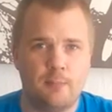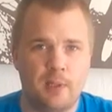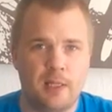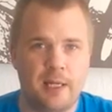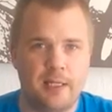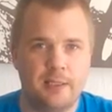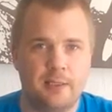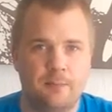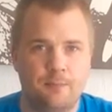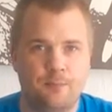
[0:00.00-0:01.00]
play it?
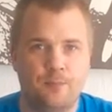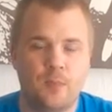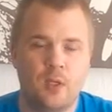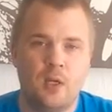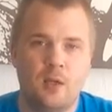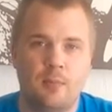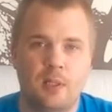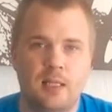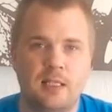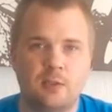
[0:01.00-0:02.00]
But
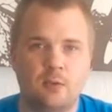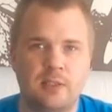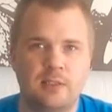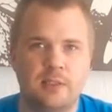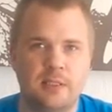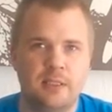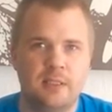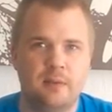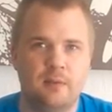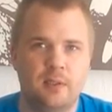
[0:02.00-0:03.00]
as you can see,
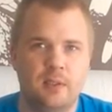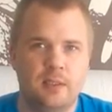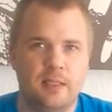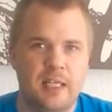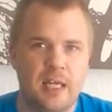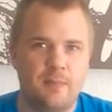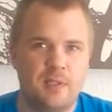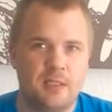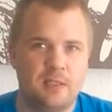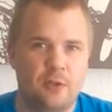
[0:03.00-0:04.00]
the game is
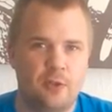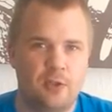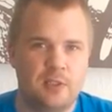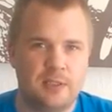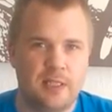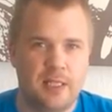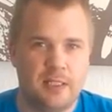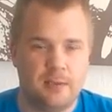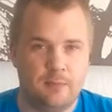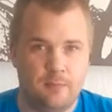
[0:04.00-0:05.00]
in early stage
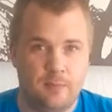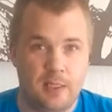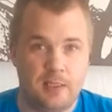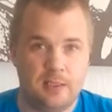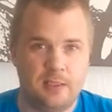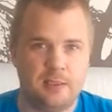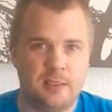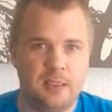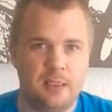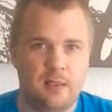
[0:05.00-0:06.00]
and it is
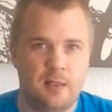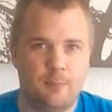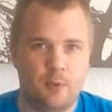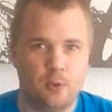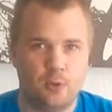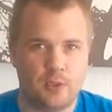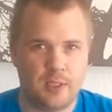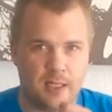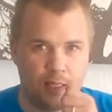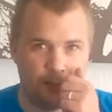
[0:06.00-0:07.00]
still a
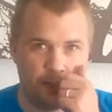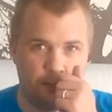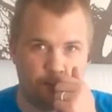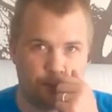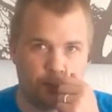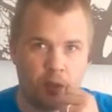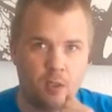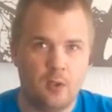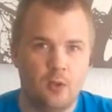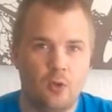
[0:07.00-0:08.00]
prototype.
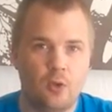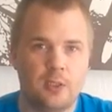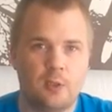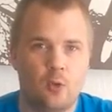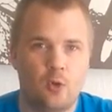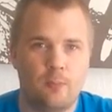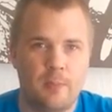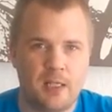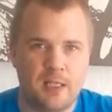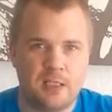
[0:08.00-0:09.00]
All the core
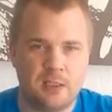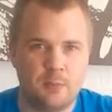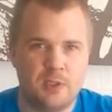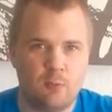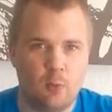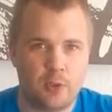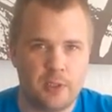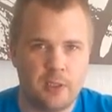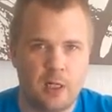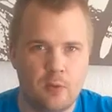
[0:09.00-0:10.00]
mechanism is working,
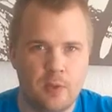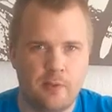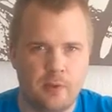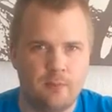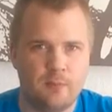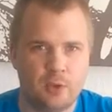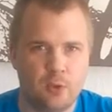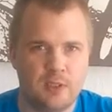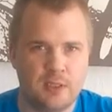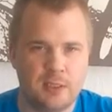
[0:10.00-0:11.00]
however, so
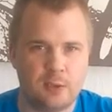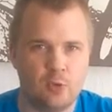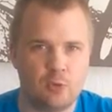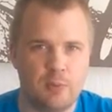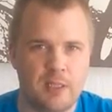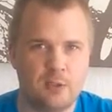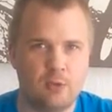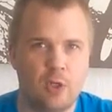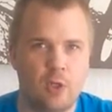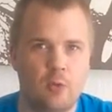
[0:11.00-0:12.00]
this is a good place to go
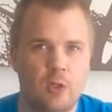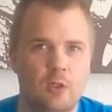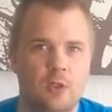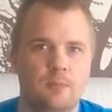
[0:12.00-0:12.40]
on.